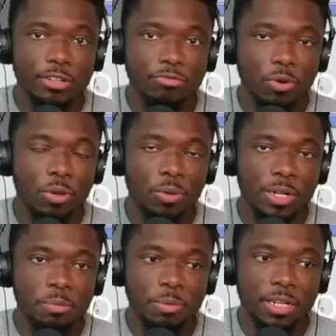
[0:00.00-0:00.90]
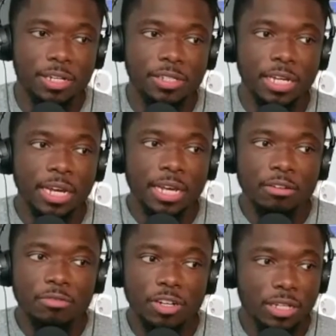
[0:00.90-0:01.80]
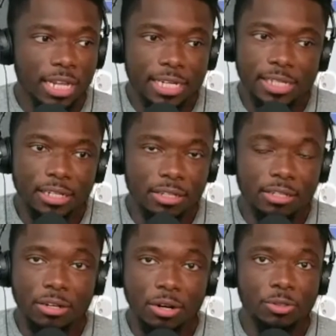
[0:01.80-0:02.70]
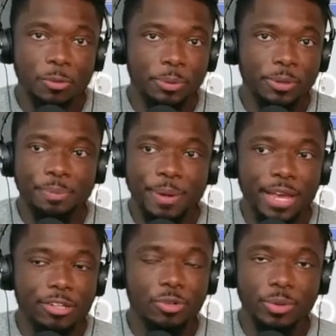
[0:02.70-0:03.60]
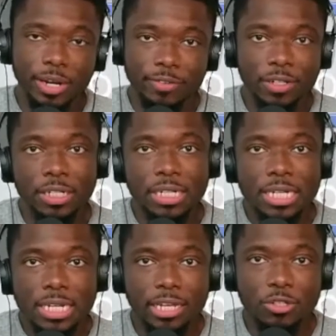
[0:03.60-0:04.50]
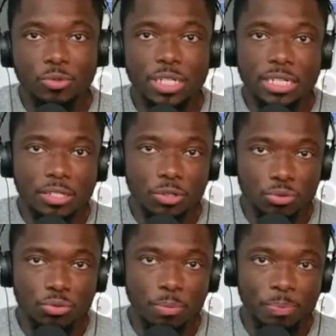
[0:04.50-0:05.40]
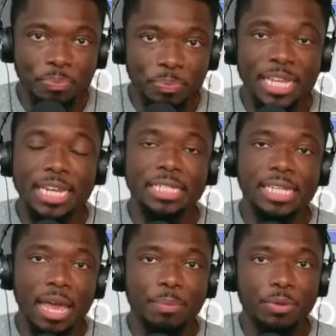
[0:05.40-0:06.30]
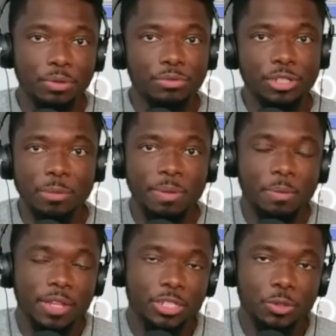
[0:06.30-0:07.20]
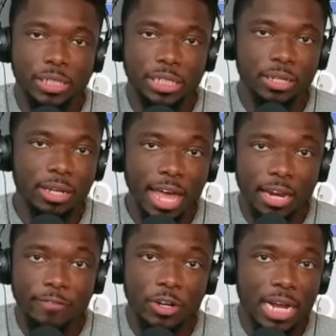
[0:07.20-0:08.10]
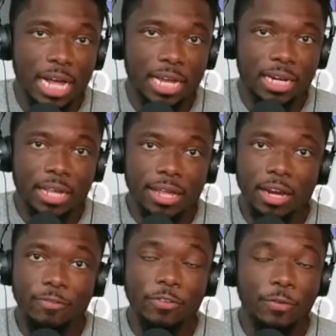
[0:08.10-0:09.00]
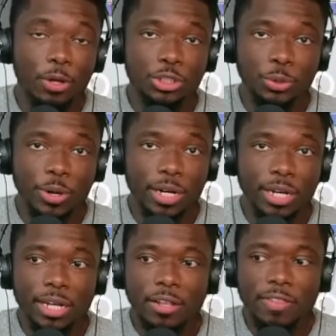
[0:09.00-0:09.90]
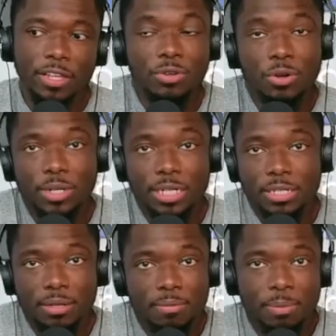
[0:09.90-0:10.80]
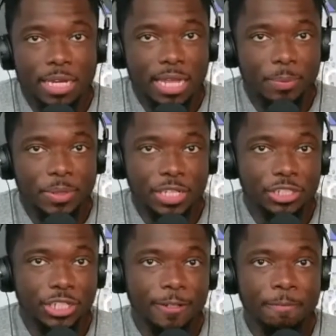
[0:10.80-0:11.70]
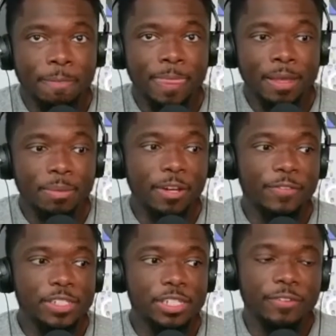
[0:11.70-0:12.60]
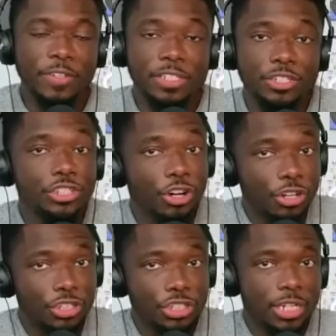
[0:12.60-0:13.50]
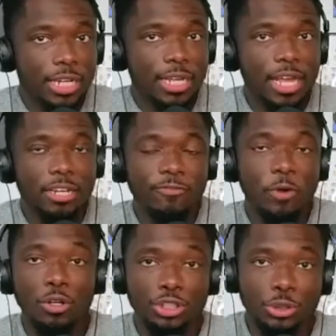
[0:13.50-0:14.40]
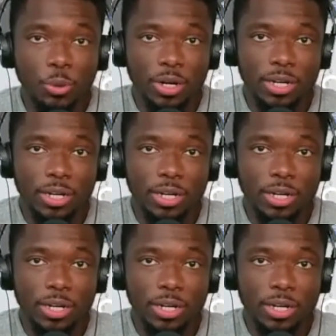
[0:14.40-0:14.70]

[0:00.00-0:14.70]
role was because like I said, either coach, priest, pastor, whatever, like you need to be an example to the people that you lead. And if For you're, sure. if you fall short, then you don't need to be in that position. But if it's, if it's a church and he falls short,